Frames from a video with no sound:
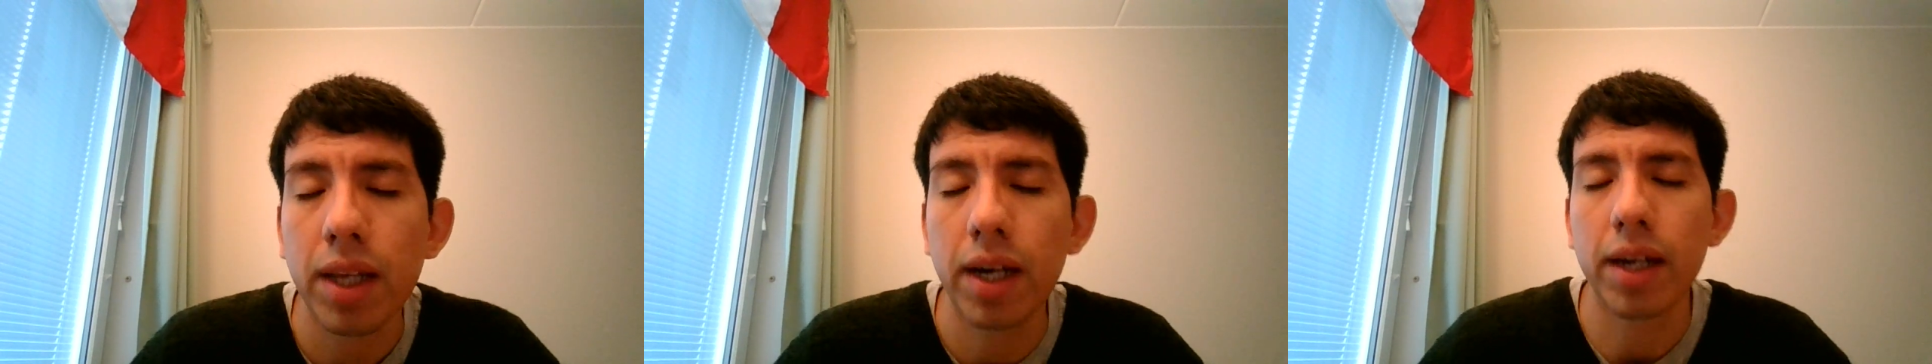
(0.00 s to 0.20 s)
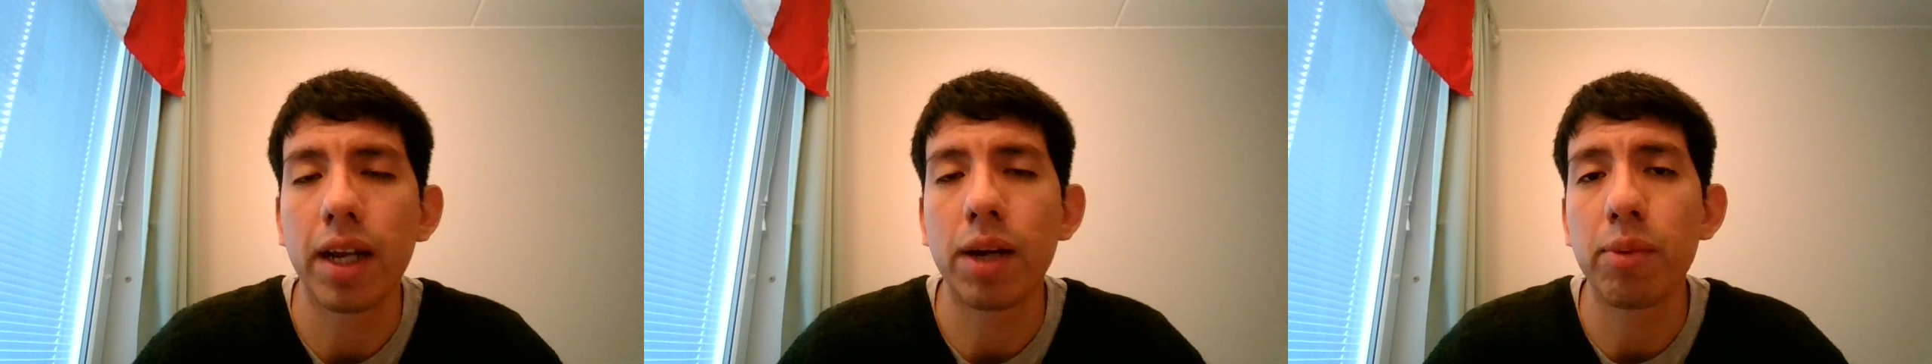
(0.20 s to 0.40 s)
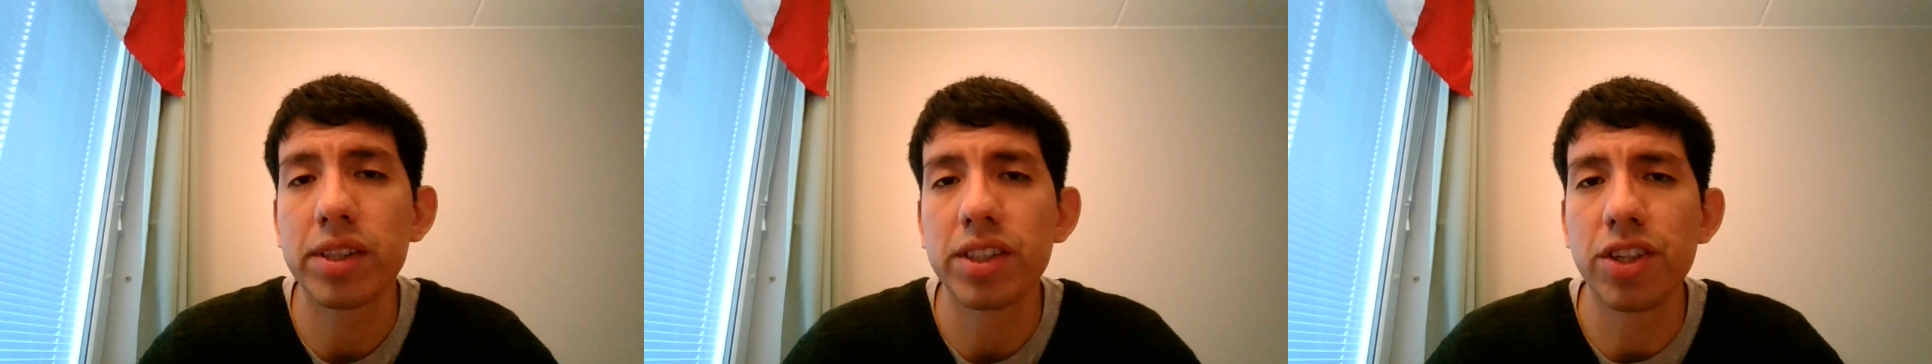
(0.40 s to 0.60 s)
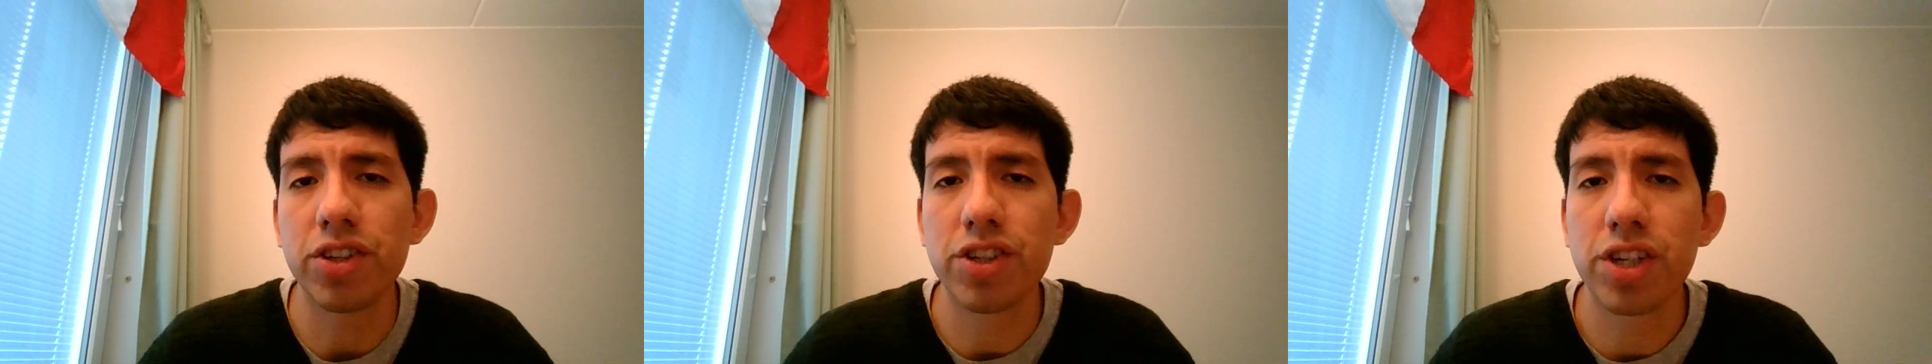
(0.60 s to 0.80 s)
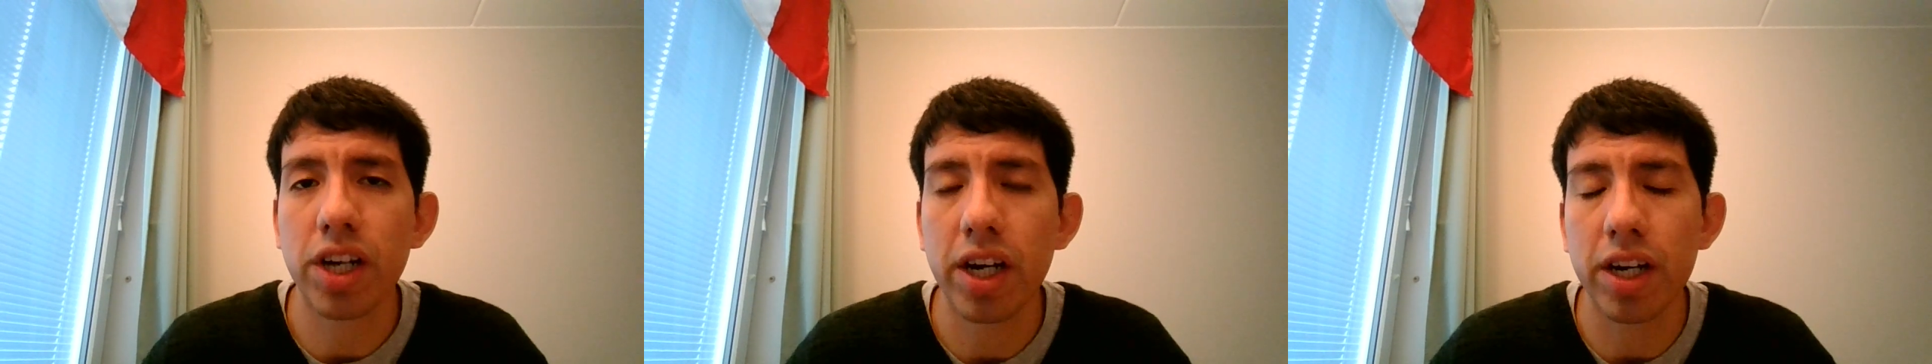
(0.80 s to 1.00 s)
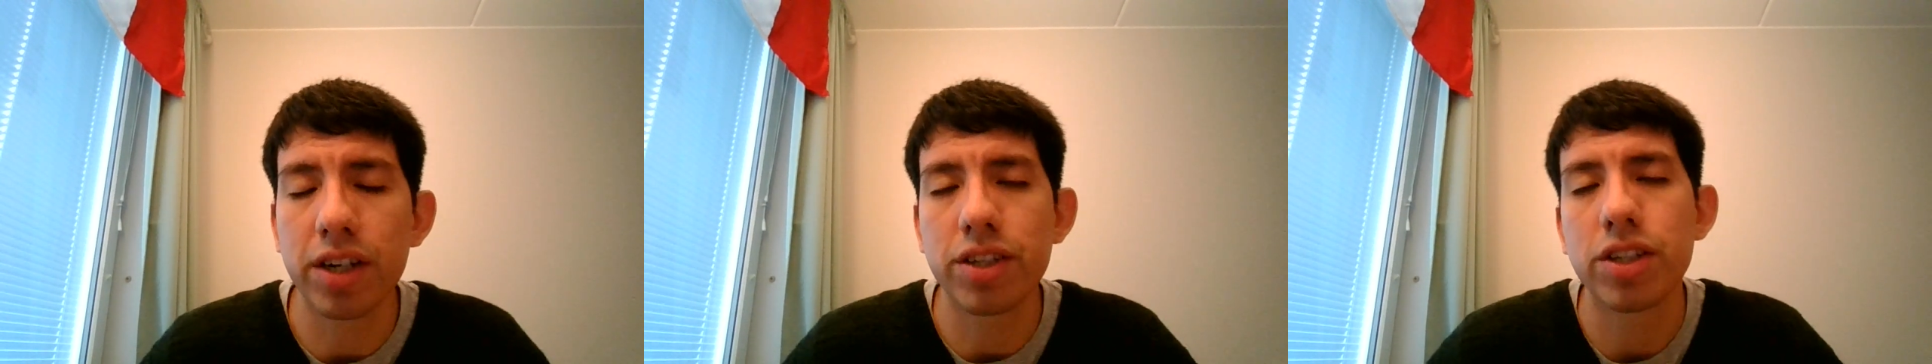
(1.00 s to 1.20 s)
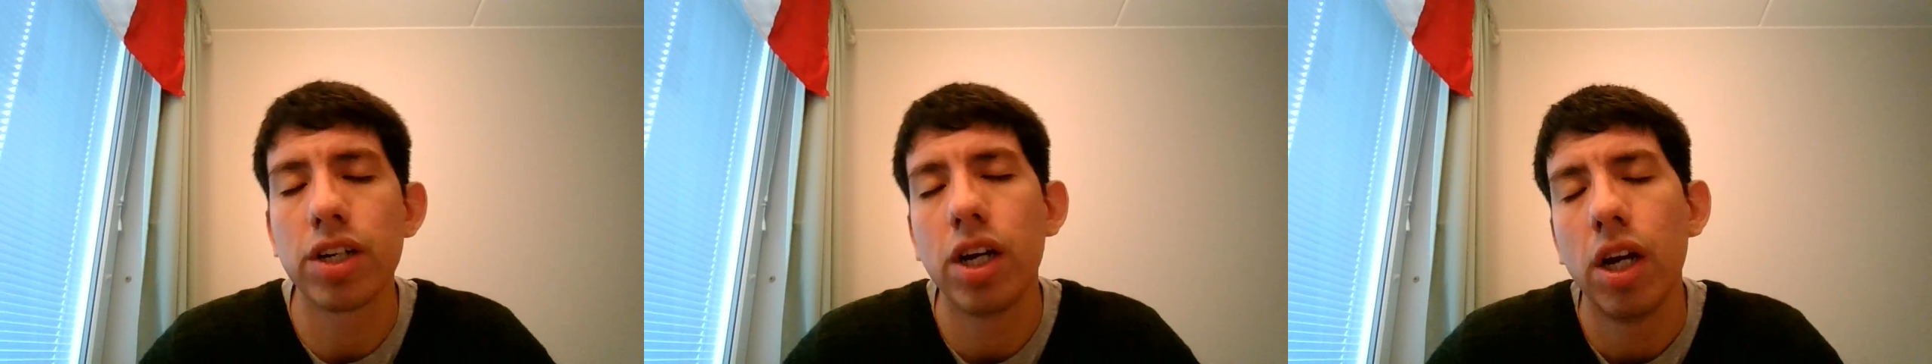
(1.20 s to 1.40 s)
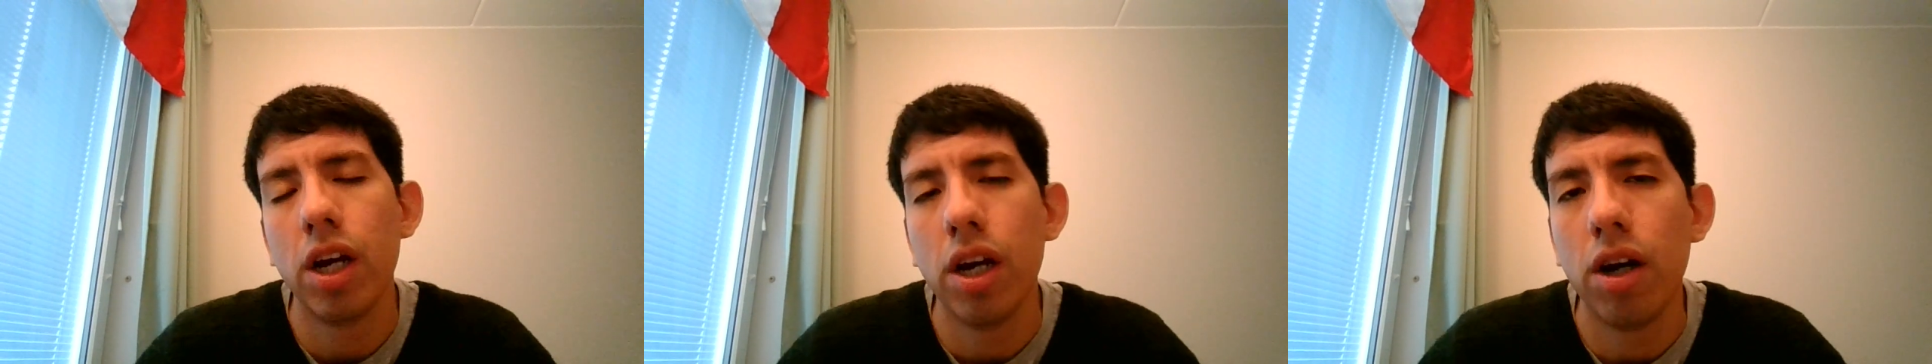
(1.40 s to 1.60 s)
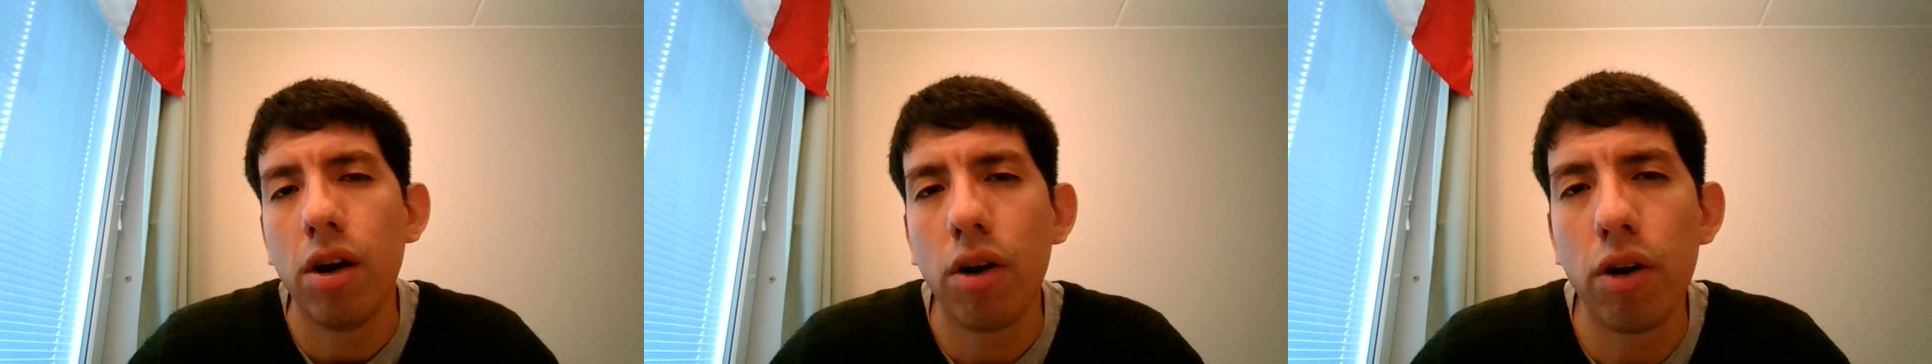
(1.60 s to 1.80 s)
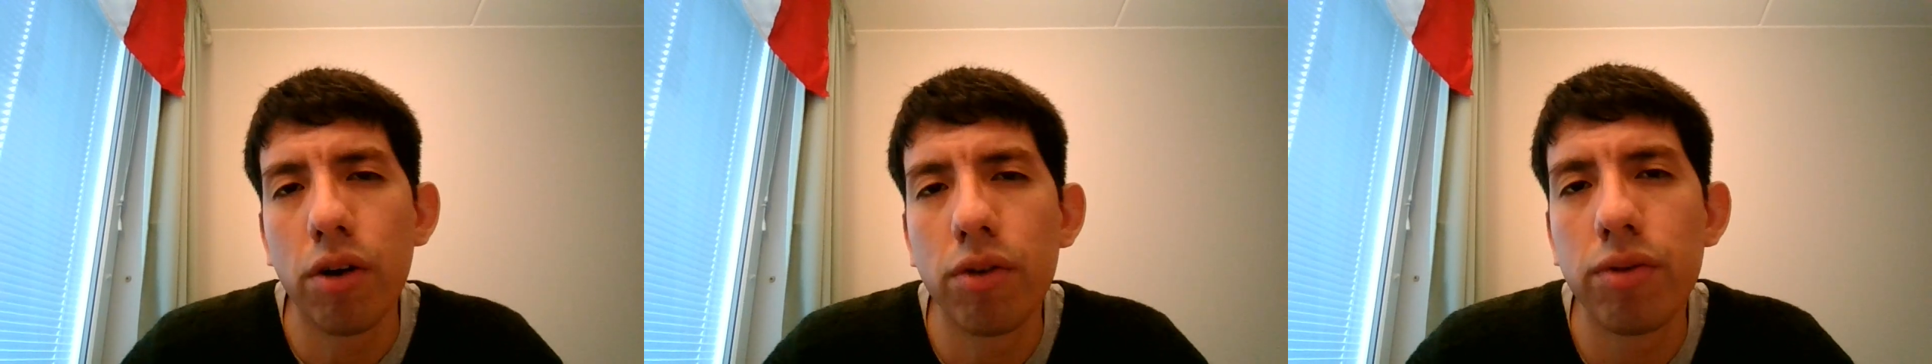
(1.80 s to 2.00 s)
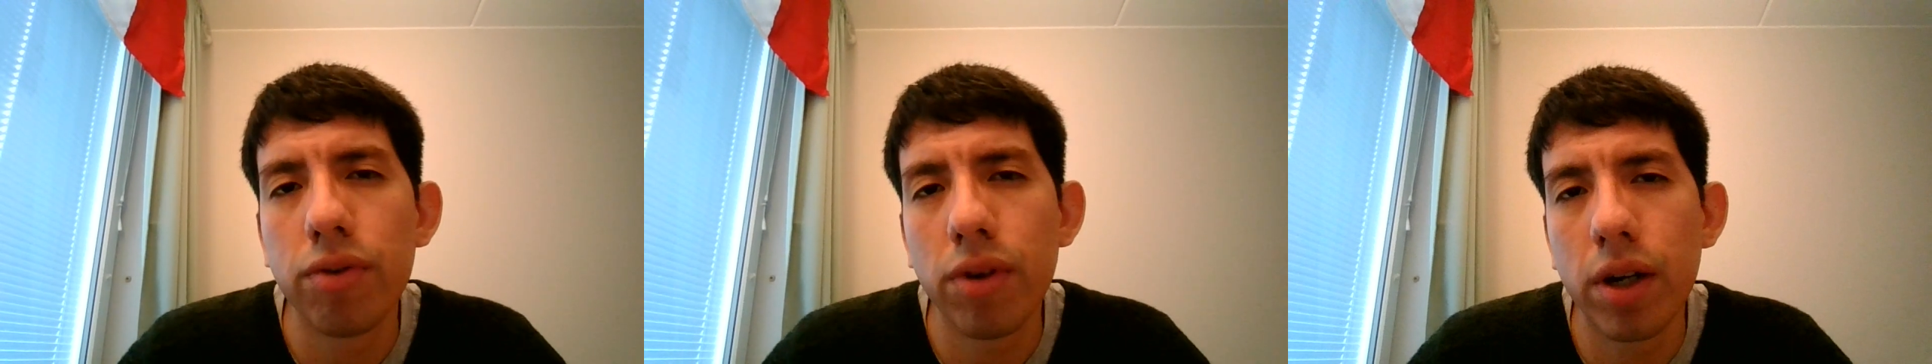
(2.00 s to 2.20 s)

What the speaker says: and I was in charge of